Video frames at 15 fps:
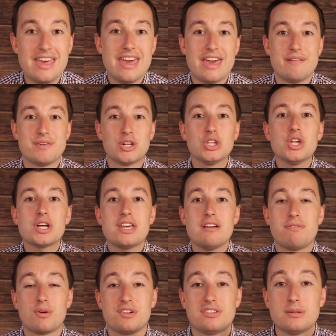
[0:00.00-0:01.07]
If you're looking
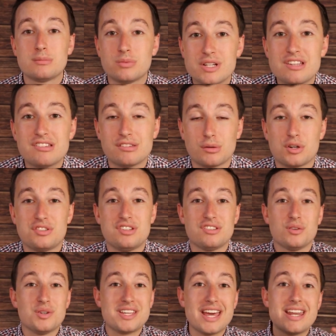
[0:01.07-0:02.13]
for some resources
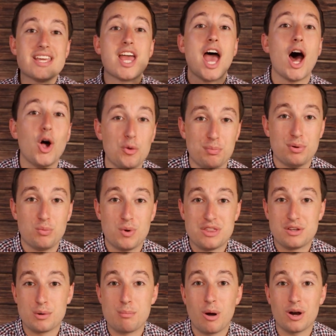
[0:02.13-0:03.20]
on getting help with
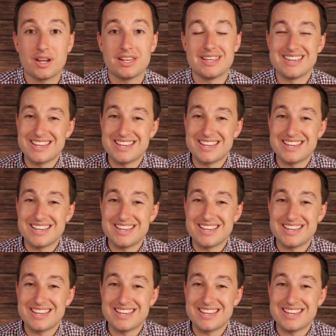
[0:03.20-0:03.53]
your marketing,